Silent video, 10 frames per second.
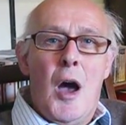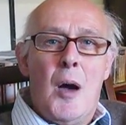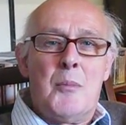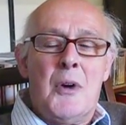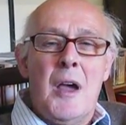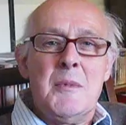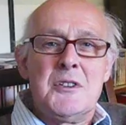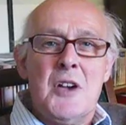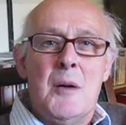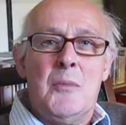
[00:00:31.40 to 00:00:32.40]
a prime
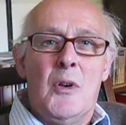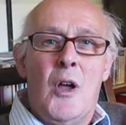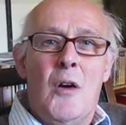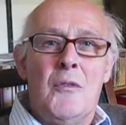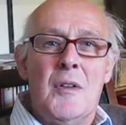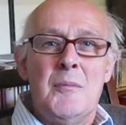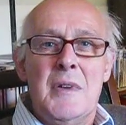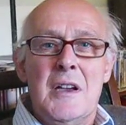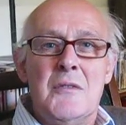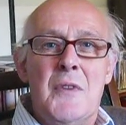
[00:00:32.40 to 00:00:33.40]
example of them
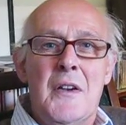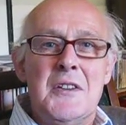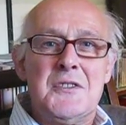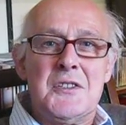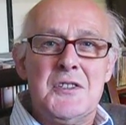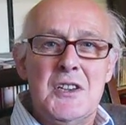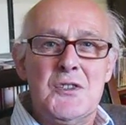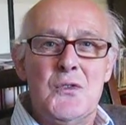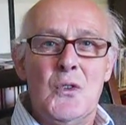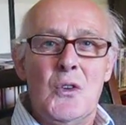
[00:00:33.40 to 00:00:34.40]
being very
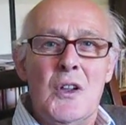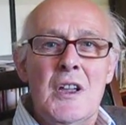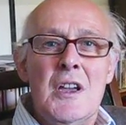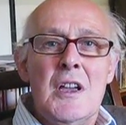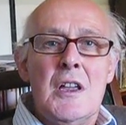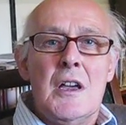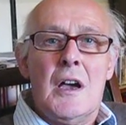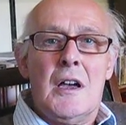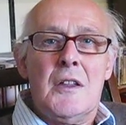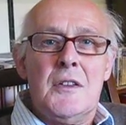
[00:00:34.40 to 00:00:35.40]
successful.
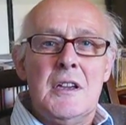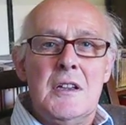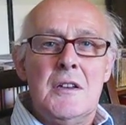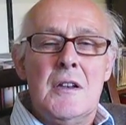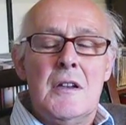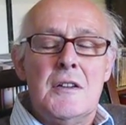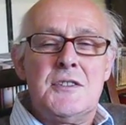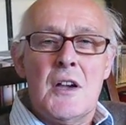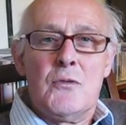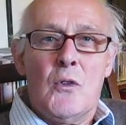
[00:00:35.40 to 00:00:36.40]
The
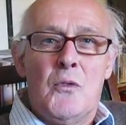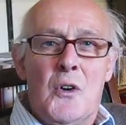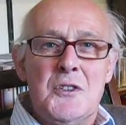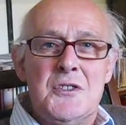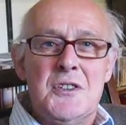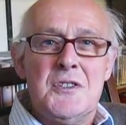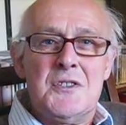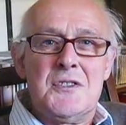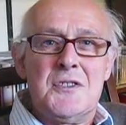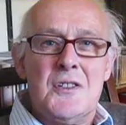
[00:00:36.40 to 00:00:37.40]
several
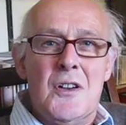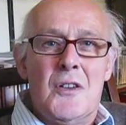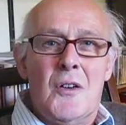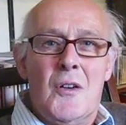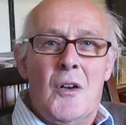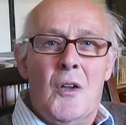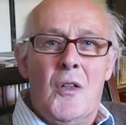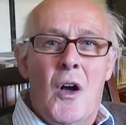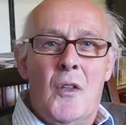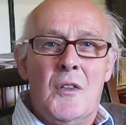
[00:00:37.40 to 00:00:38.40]
voices
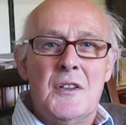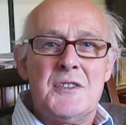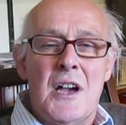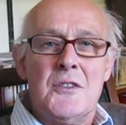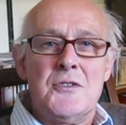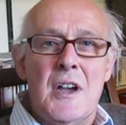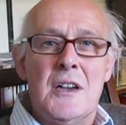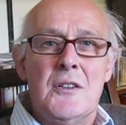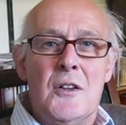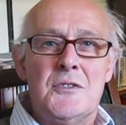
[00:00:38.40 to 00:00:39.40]
on the
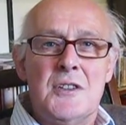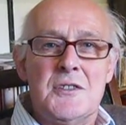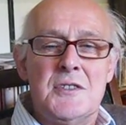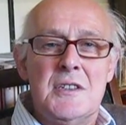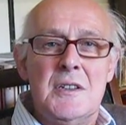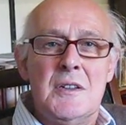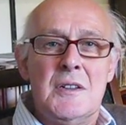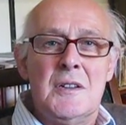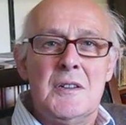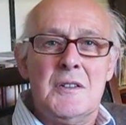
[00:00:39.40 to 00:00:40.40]
soundtrack, not just
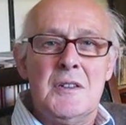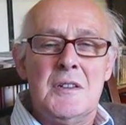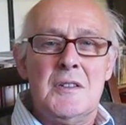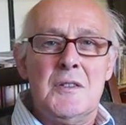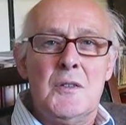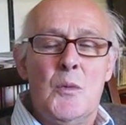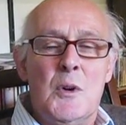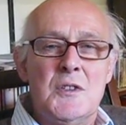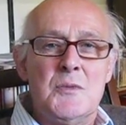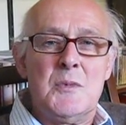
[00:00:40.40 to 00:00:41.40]
the
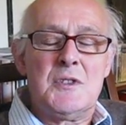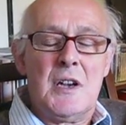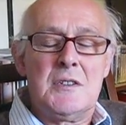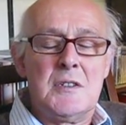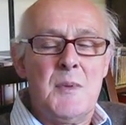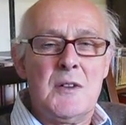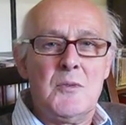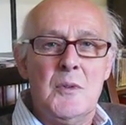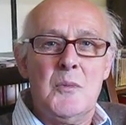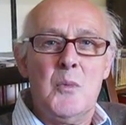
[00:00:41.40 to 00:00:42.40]
ones which I suspect
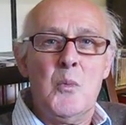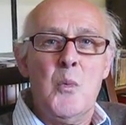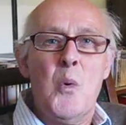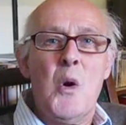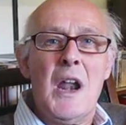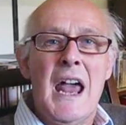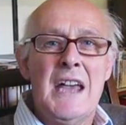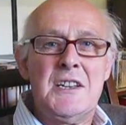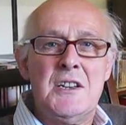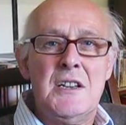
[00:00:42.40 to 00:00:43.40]
were
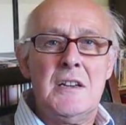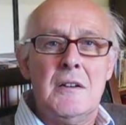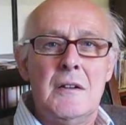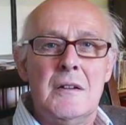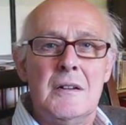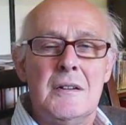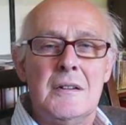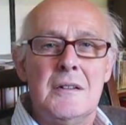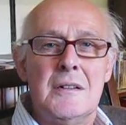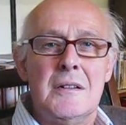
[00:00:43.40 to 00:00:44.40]
added in
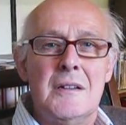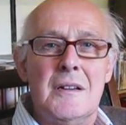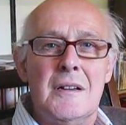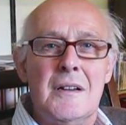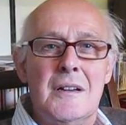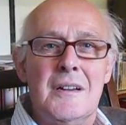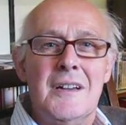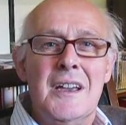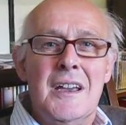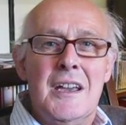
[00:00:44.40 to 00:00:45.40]

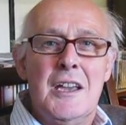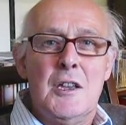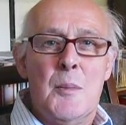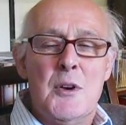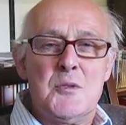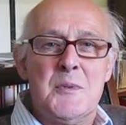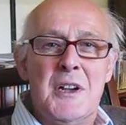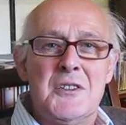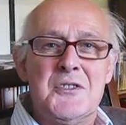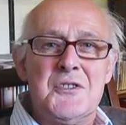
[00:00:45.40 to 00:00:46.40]
the
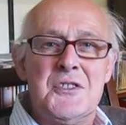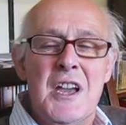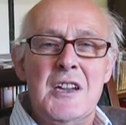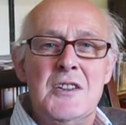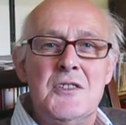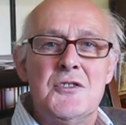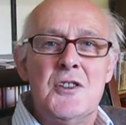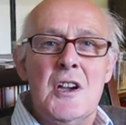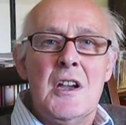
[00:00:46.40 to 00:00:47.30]
post-production stage,